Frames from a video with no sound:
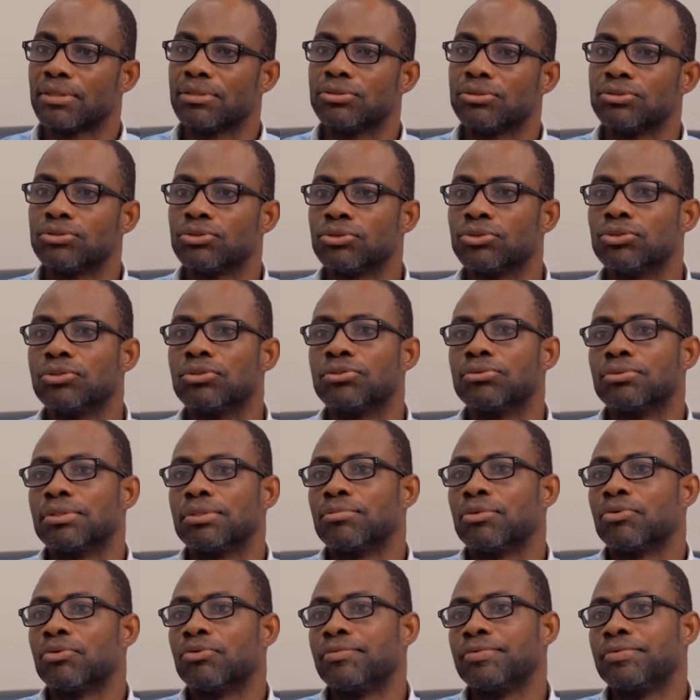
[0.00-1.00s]
So
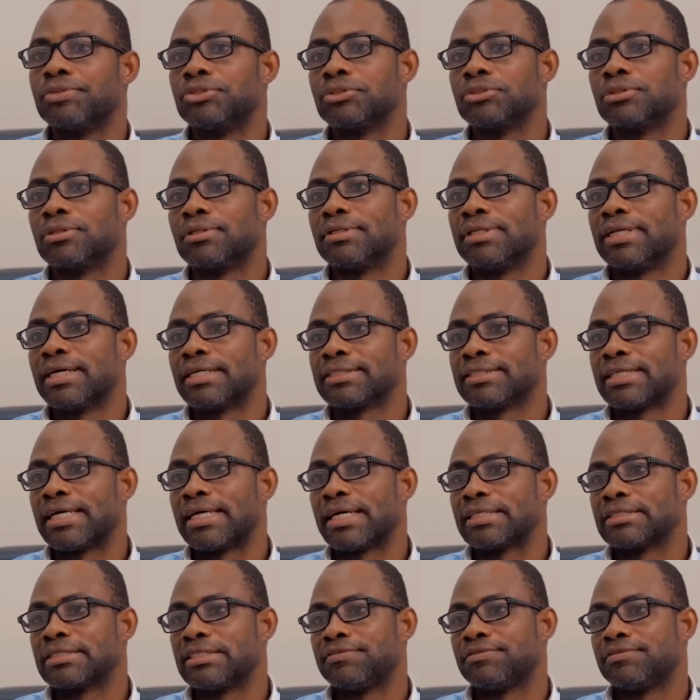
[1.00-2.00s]
number one, we should conduct
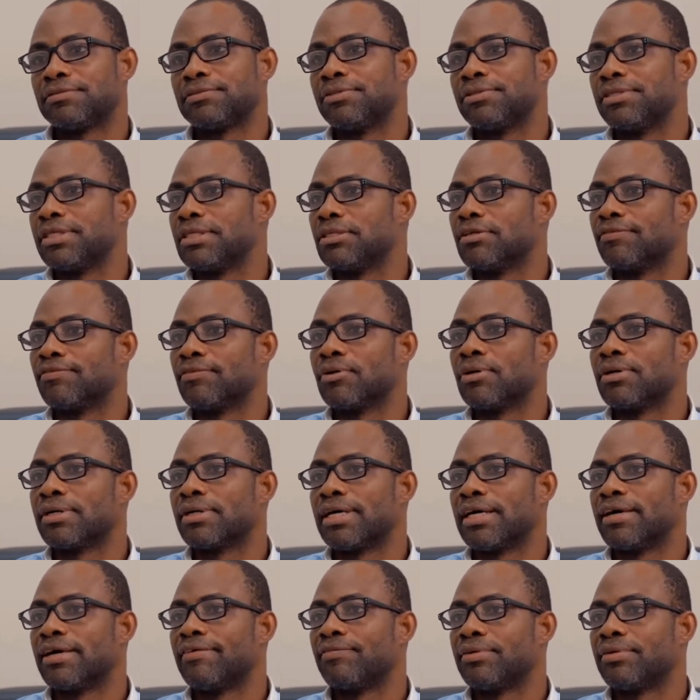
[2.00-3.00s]
active screening of all
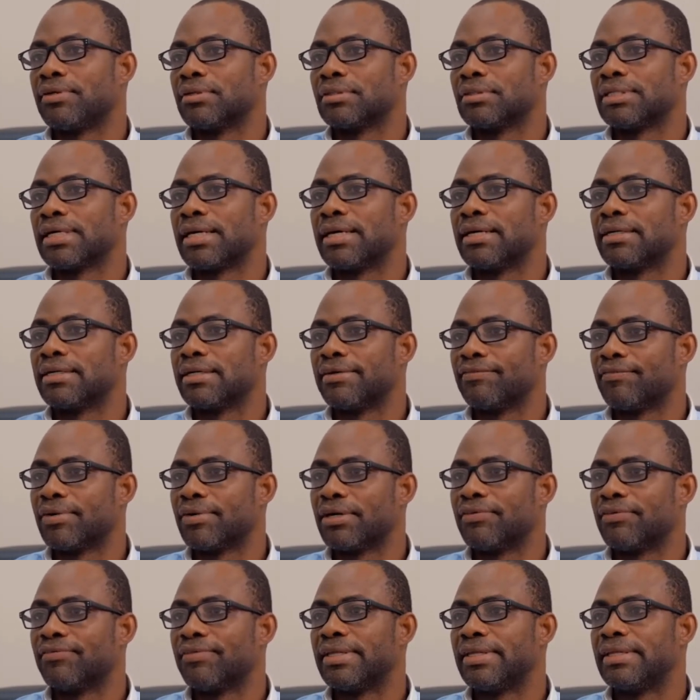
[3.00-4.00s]

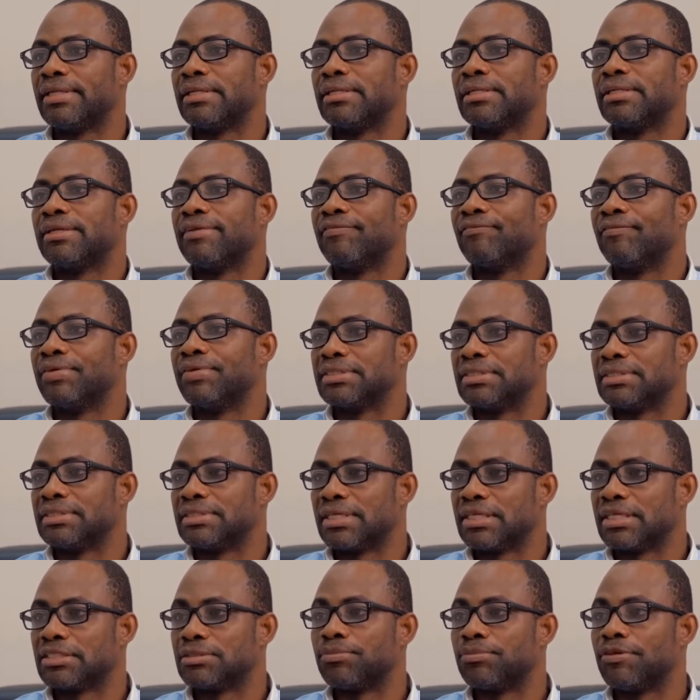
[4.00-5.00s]
caregiver
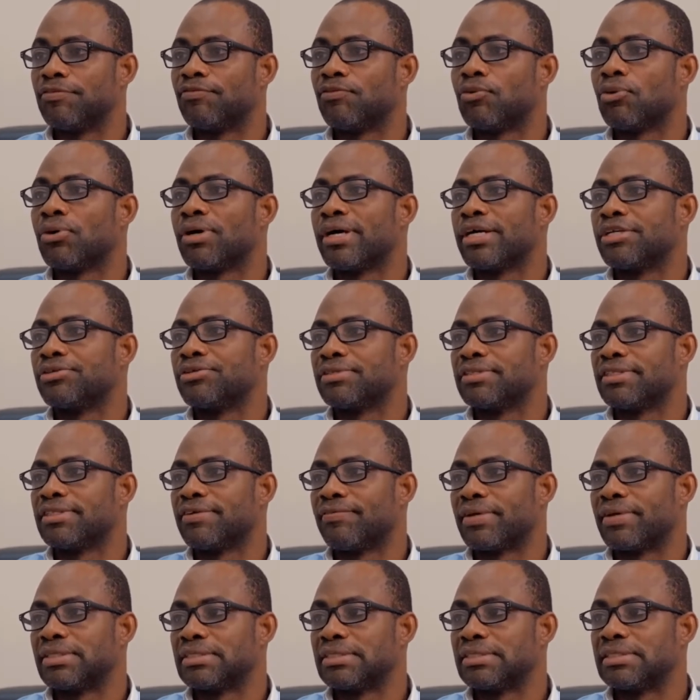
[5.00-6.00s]
visitors before entering the
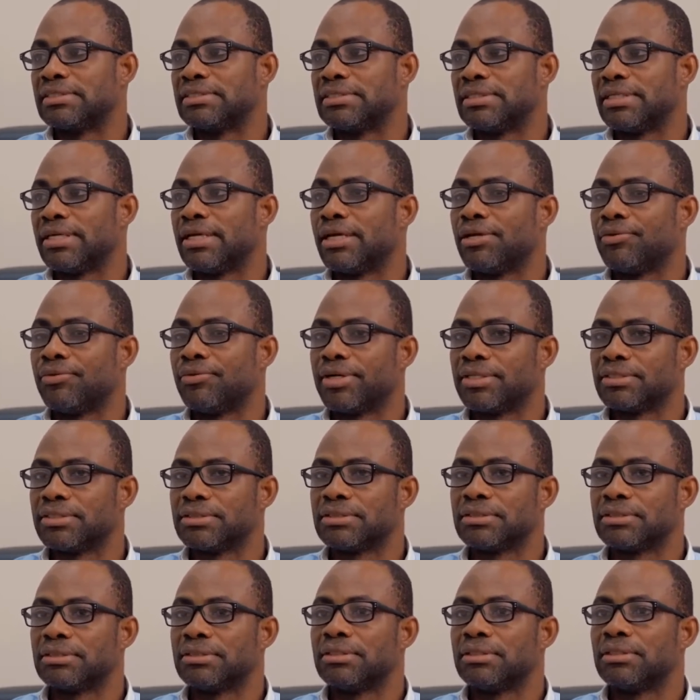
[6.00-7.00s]
facility
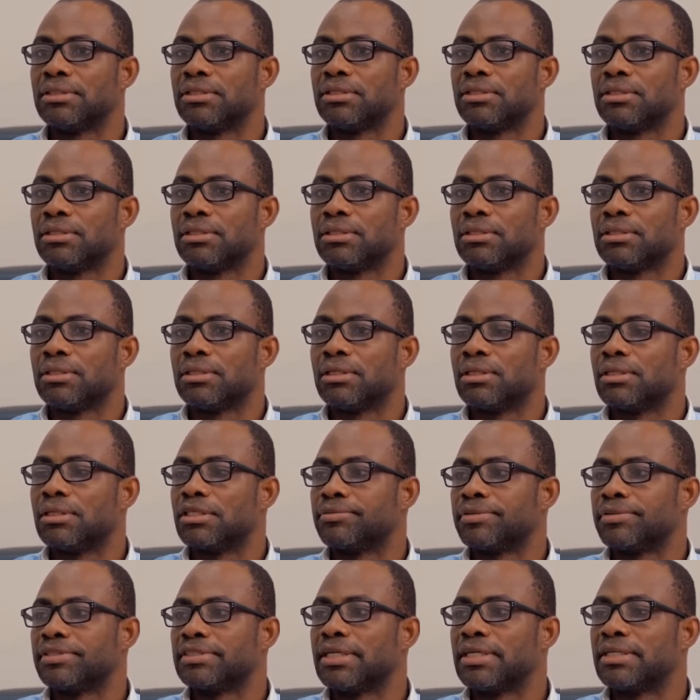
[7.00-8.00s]
areas,
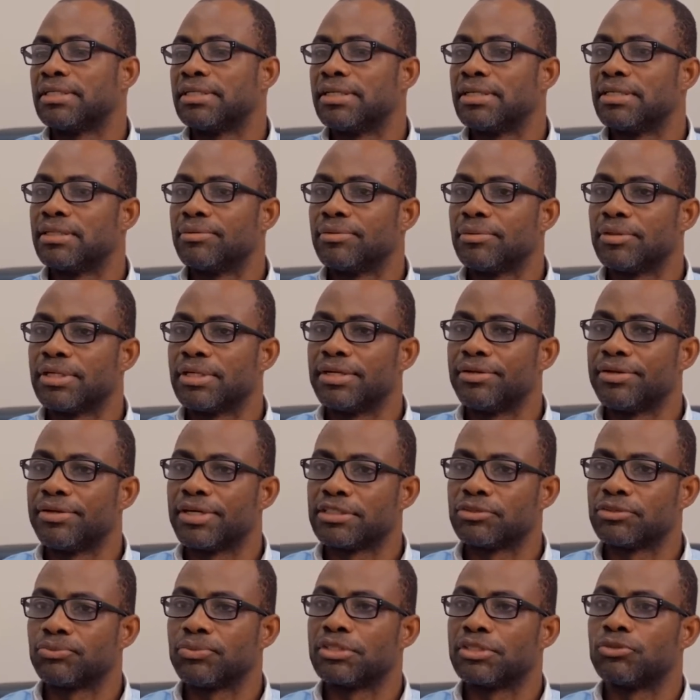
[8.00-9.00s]
especially in
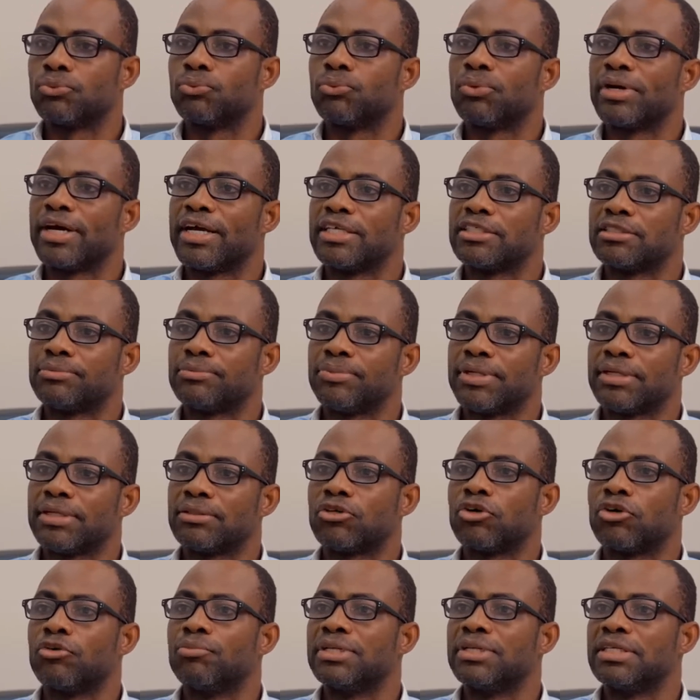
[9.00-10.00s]
areas with widespread
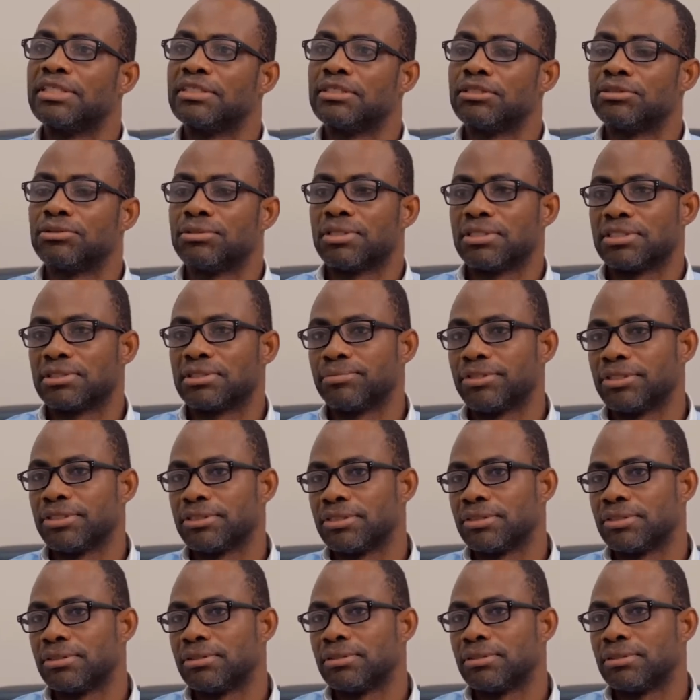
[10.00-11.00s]
community
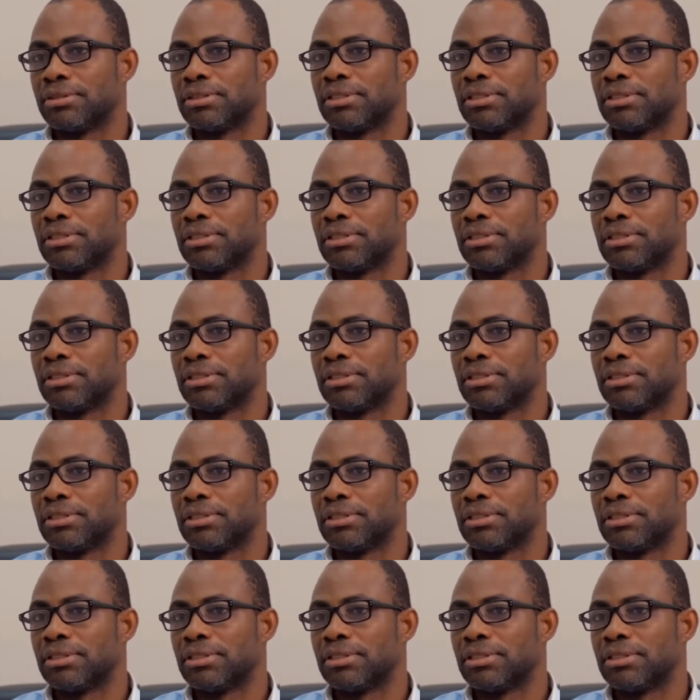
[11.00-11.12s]
transmission.